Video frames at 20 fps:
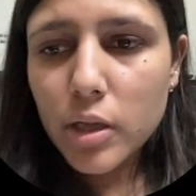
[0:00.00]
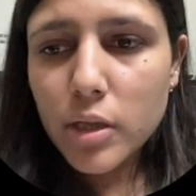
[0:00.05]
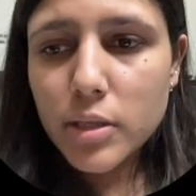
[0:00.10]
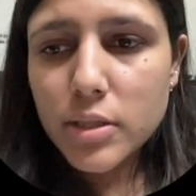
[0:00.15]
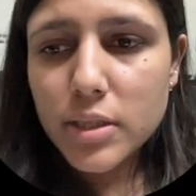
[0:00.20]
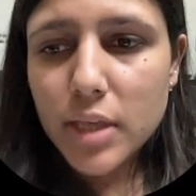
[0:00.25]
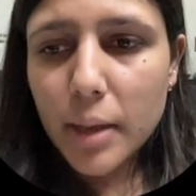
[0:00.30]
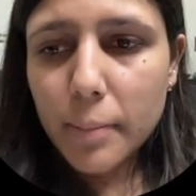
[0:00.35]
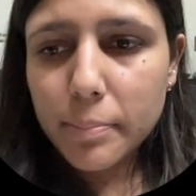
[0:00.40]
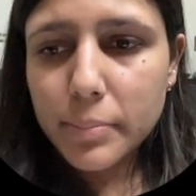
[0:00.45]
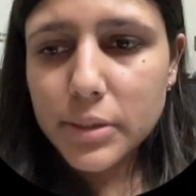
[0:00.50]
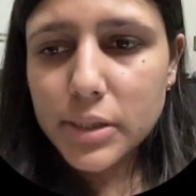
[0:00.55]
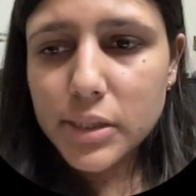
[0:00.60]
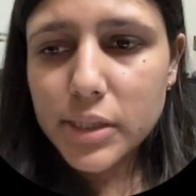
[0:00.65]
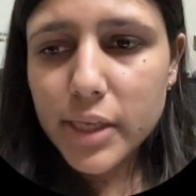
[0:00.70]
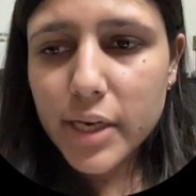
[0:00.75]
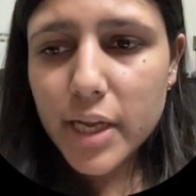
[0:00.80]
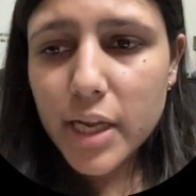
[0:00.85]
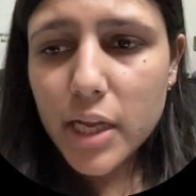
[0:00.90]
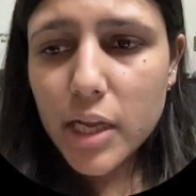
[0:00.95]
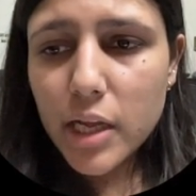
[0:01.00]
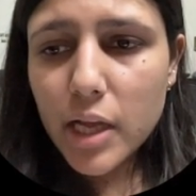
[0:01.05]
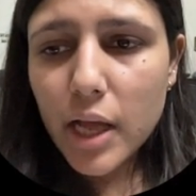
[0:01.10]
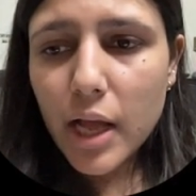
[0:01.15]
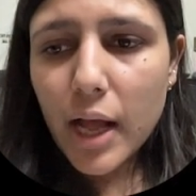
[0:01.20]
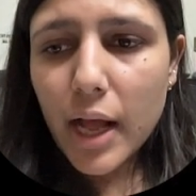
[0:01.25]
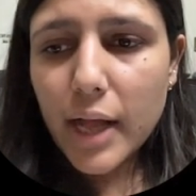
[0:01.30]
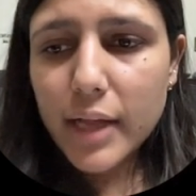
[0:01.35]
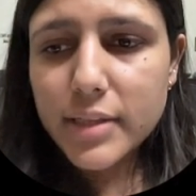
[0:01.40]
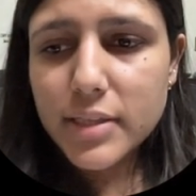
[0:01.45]
sample 3
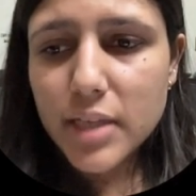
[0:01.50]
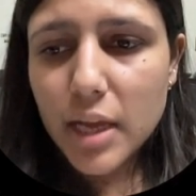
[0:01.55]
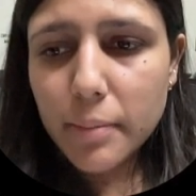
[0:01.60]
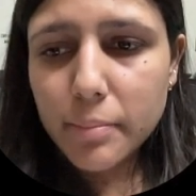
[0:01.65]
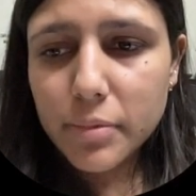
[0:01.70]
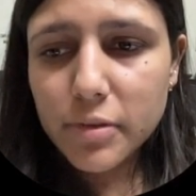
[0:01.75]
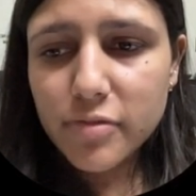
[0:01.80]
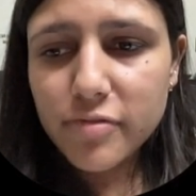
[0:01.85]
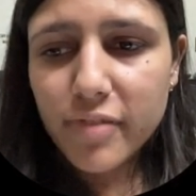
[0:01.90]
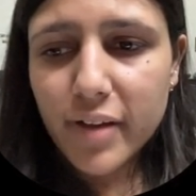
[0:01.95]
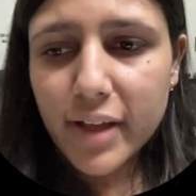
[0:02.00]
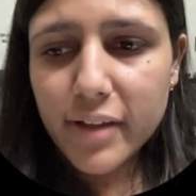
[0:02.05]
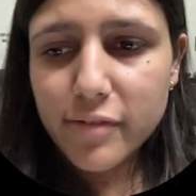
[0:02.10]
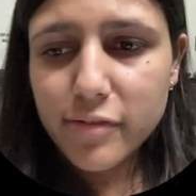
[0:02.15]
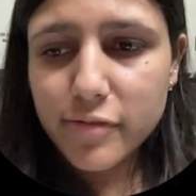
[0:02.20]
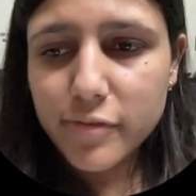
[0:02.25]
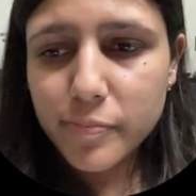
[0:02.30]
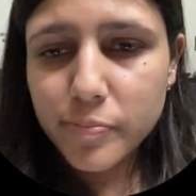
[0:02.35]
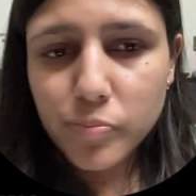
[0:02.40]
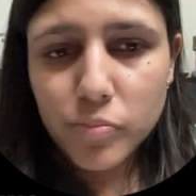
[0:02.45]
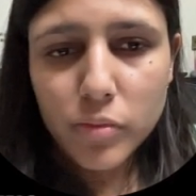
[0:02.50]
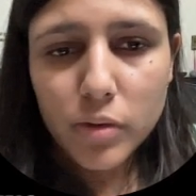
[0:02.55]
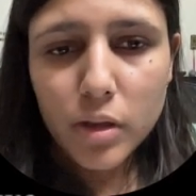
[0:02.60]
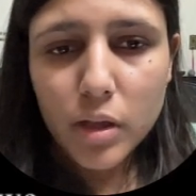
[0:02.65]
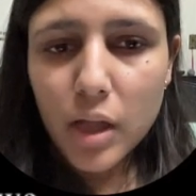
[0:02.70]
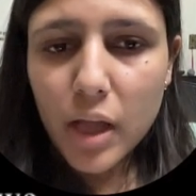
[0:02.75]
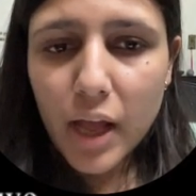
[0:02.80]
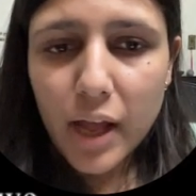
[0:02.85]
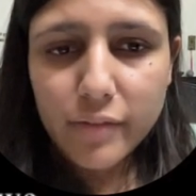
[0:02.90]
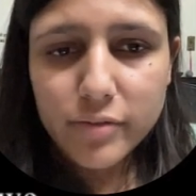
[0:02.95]
and sample 5
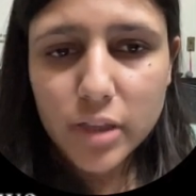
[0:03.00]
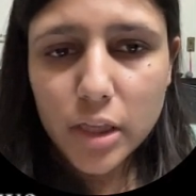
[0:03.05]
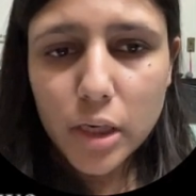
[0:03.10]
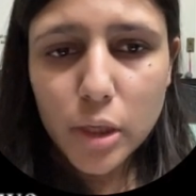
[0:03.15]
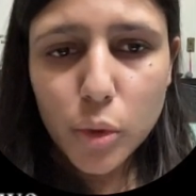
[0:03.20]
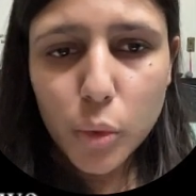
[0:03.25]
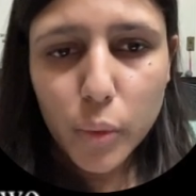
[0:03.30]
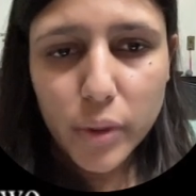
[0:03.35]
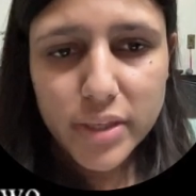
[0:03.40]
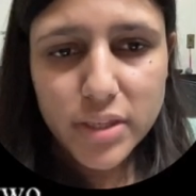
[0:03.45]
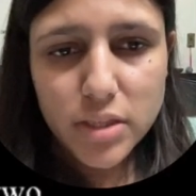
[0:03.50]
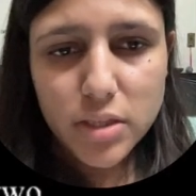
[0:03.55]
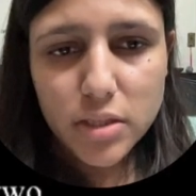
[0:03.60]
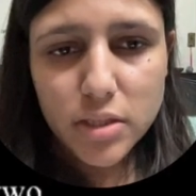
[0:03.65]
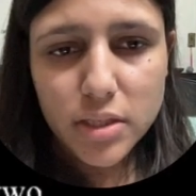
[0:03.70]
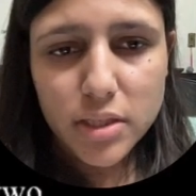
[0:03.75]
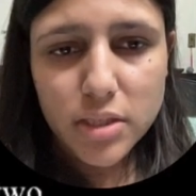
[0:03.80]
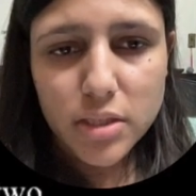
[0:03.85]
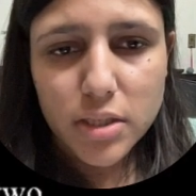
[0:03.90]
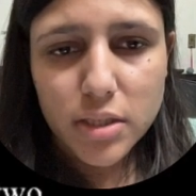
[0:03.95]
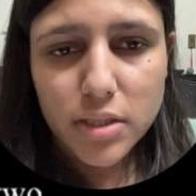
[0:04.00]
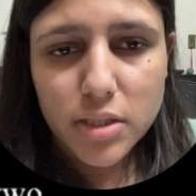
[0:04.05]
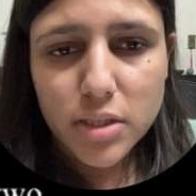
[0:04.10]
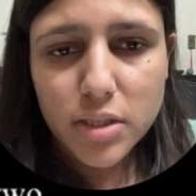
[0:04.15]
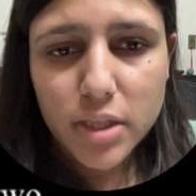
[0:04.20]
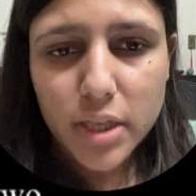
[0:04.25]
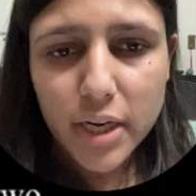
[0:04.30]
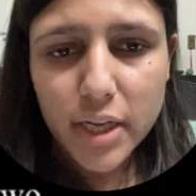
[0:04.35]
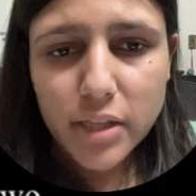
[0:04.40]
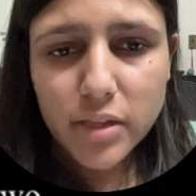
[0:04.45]
have the lowest distance.
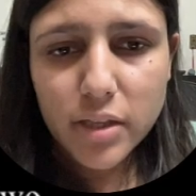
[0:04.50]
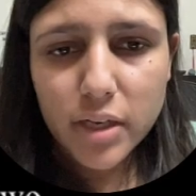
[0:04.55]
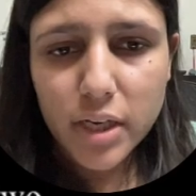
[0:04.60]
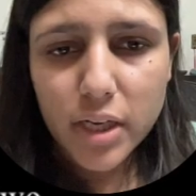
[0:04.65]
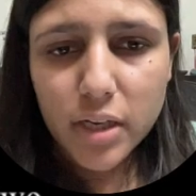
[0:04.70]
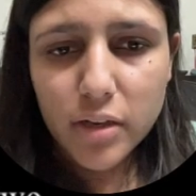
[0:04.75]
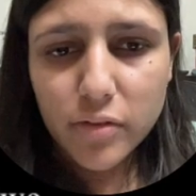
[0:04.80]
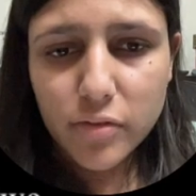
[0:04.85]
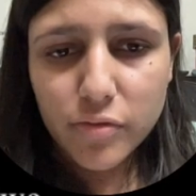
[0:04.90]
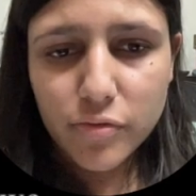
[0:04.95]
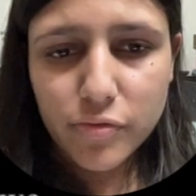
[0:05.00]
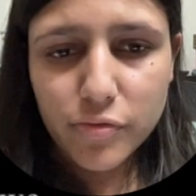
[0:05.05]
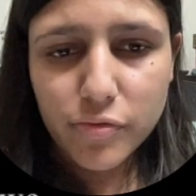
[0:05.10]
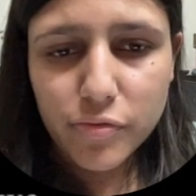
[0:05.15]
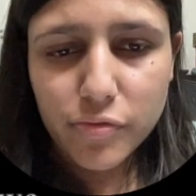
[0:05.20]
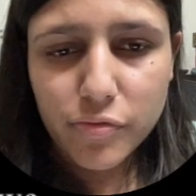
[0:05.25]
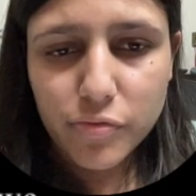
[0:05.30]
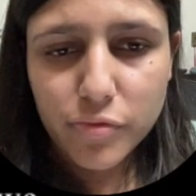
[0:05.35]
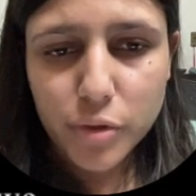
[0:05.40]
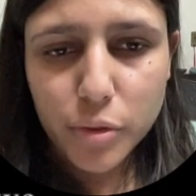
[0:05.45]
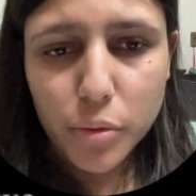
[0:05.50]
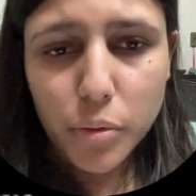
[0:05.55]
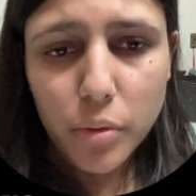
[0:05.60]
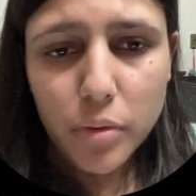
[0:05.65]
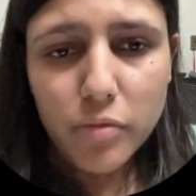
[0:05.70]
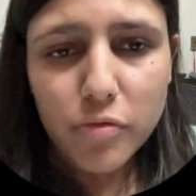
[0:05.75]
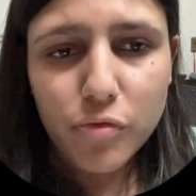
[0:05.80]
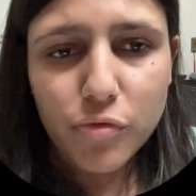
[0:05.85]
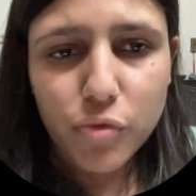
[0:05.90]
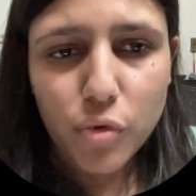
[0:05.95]
3, 3,
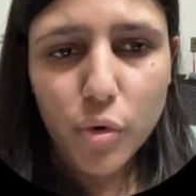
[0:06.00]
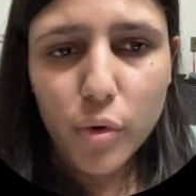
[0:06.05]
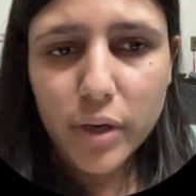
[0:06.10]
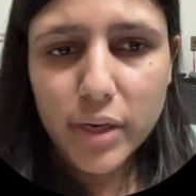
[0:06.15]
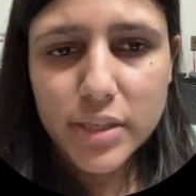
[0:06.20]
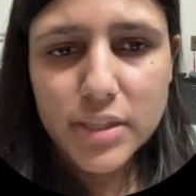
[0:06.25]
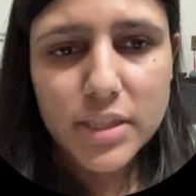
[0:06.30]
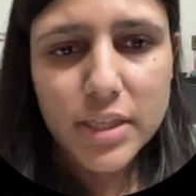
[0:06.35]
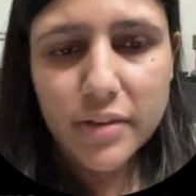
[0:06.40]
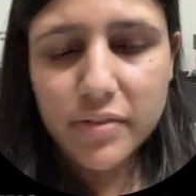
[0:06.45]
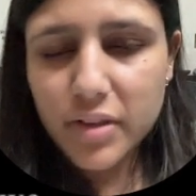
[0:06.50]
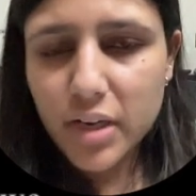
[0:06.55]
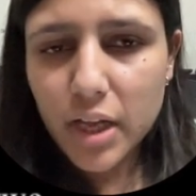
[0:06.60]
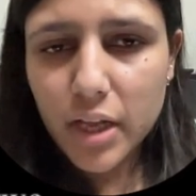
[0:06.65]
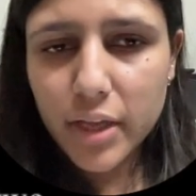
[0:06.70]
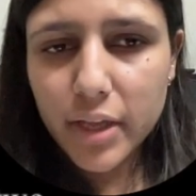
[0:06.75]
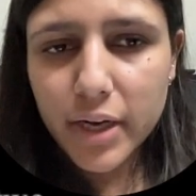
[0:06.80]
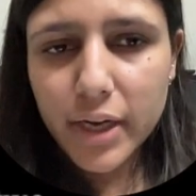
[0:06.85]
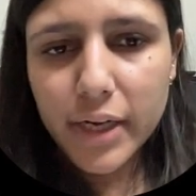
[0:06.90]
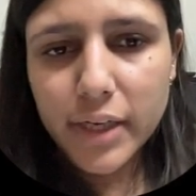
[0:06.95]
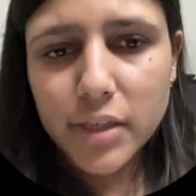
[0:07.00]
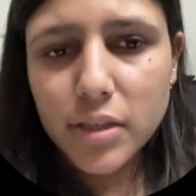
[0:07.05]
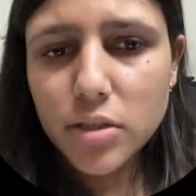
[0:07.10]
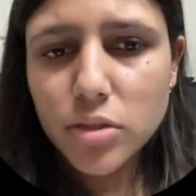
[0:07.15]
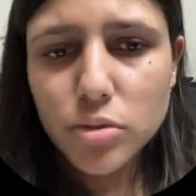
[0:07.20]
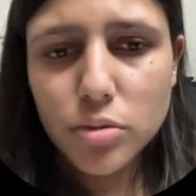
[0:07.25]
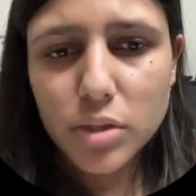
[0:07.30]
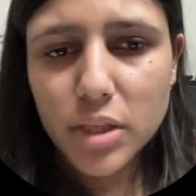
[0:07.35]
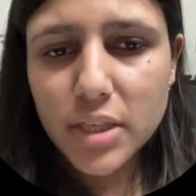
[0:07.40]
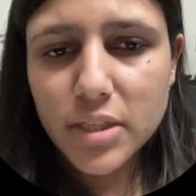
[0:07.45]
2, 4 and 7 are greater.
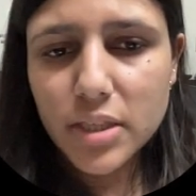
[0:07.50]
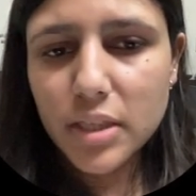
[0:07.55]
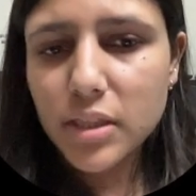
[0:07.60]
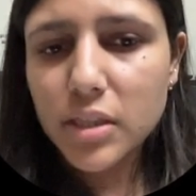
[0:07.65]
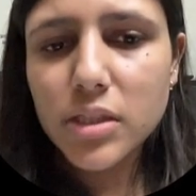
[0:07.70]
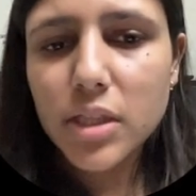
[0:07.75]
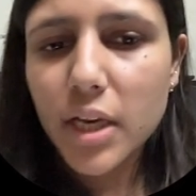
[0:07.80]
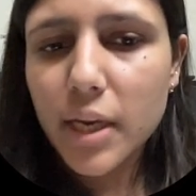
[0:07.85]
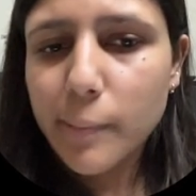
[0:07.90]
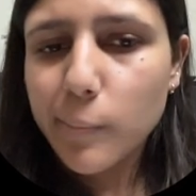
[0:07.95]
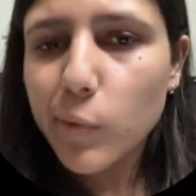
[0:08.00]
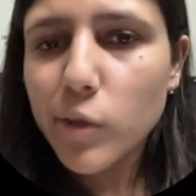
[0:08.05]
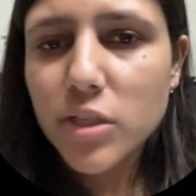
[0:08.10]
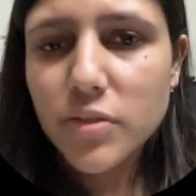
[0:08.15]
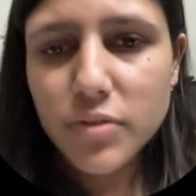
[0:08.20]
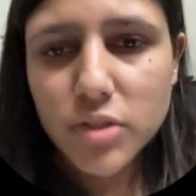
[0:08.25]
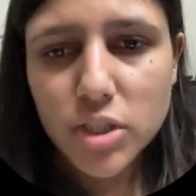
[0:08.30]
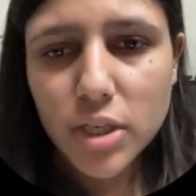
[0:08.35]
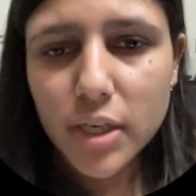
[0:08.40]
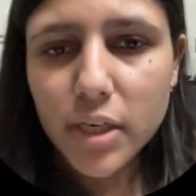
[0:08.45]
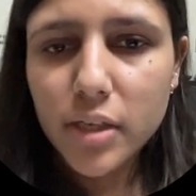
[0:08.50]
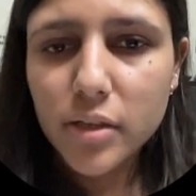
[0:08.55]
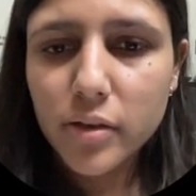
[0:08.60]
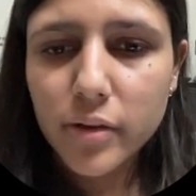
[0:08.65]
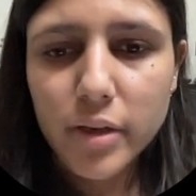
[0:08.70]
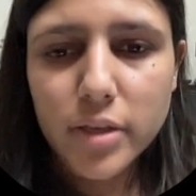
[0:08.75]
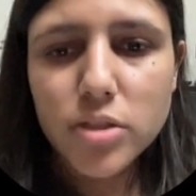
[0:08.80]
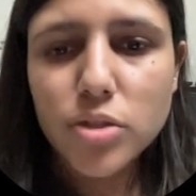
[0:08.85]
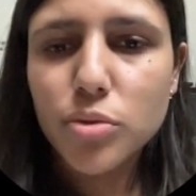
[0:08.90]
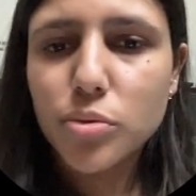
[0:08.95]
So these are the 3 points which are
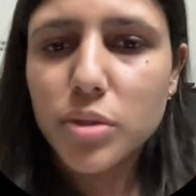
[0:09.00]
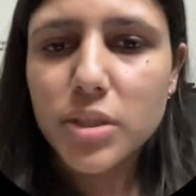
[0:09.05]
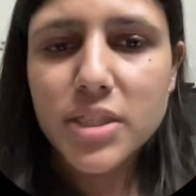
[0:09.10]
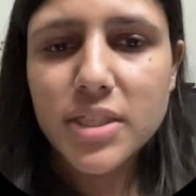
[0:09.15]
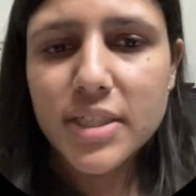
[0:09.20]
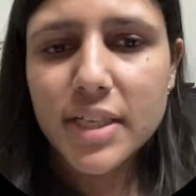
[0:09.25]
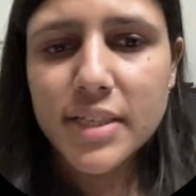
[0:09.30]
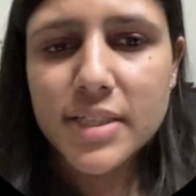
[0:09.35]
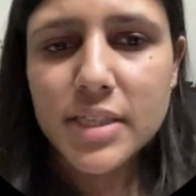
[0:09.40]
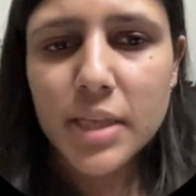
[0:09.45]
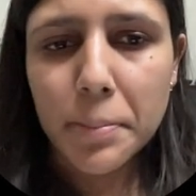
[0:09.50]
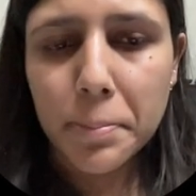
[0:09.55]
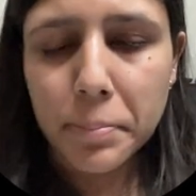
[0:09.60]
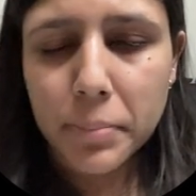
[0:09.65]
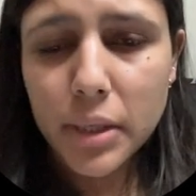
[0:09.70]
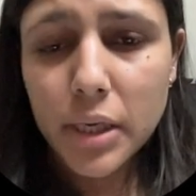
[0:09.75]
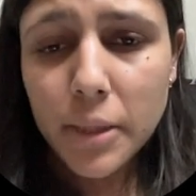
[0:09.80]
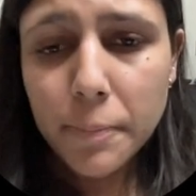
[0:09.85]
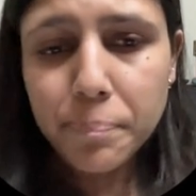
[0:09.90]
nearest to this test sample.